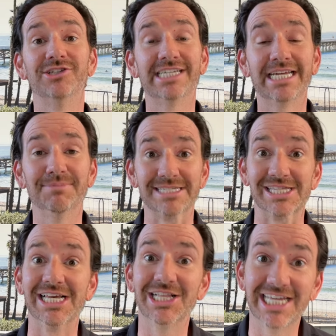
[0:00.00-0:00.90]
team is
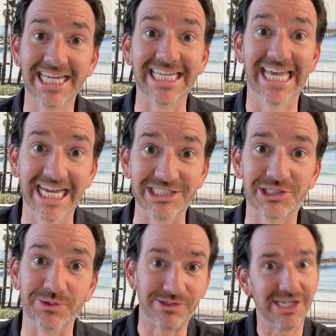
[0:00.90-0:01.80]
Lillian Gish
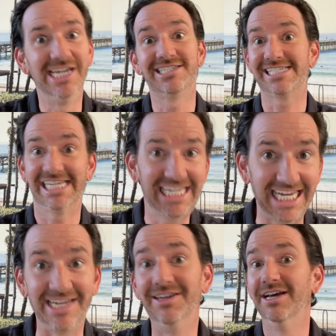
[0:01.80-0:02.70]
who's seeking